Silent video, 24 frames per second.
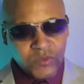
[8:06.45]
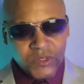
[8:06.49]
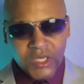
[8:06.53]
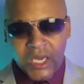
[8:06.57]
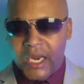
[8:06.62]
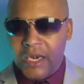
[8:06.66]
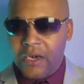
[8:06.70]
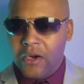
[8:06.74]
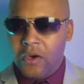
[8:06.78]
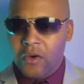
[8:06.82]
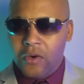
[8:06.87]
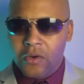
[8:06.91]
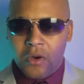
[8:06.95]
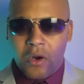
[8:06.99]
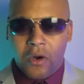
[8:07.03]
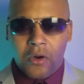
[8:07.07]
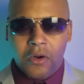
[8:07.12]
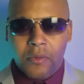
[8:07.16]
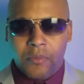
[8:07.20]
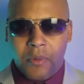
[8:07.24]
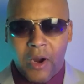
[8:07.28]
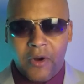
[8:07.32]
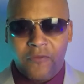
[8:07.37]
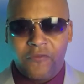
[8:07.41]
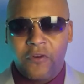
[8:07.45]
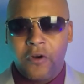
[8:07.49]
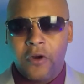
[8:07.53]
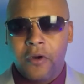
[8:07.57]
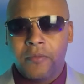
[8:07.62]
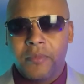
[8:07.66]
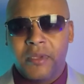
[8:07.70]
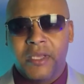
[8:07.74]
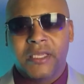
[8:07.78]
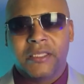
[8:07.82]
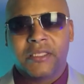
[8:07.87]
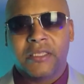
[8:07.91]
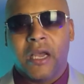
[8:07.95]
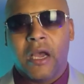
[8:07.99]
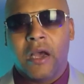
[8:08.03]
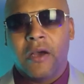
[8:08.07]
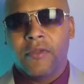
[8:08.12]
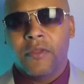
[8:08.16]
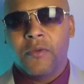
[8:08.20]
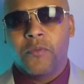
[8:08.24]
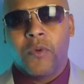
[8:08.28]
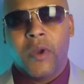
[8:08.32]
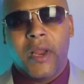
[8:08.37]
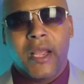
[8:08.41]
I know Eau de Parfum gets all
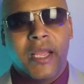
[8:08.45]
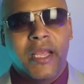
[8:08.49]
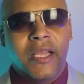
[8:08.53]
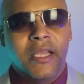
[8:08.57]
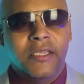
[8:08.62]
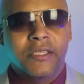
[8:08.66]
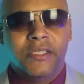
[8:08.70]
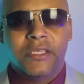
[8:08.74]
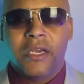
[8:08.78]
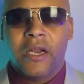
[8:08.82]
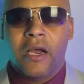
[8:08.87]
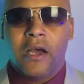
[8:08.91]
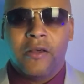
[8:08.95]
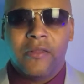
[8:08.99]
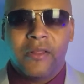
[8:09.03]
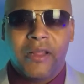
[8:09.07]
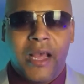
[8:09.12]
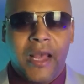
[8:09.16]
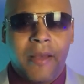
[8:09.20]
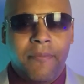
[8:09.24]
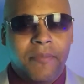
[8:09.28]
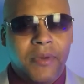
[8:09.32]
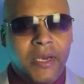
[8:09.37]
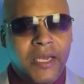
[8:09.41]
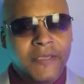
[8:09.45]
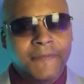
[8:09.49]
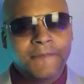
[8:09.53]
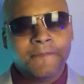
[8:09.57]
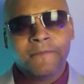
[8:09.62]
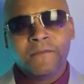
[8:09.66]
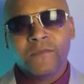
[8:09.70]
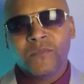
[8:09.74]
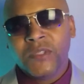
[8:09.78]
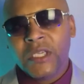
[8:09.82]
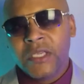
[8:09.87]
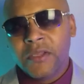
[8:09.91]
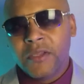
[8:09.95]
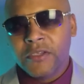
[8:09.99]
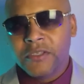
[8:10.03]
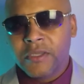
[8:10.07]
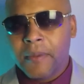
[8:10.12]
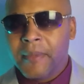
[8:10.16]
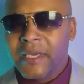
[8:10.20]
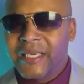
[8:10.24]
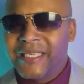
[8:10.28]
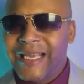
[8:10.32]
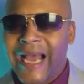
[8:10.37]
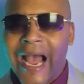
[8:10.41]
the rage and all that, but there's a
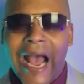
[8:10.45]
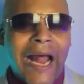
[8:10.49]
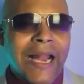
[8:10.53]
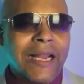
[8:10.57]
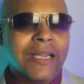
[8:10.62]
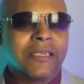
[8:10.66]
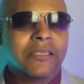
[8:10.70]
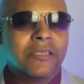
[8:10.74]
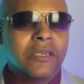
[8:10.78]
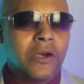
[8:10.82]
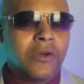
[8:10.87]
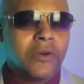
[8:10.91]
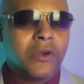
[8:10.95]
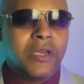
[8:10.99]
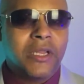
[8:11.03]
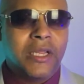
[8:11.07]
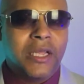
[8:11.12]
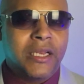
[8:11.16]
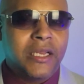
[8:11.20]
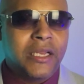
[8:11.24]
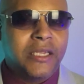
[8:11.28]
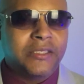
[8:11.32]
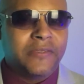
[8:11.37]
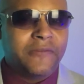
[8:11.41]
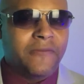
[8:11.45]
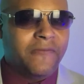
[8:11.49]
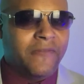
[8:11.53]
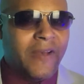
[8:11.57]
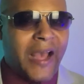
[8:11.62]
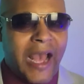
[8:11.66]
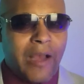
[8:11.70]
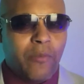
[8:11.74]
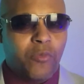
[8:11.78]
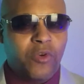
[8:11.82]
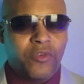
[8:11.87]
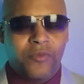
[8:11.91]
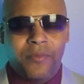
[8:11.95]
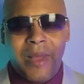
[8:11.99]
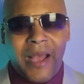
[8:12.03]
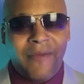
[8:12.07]
metallic note in that doesn't vibe with me.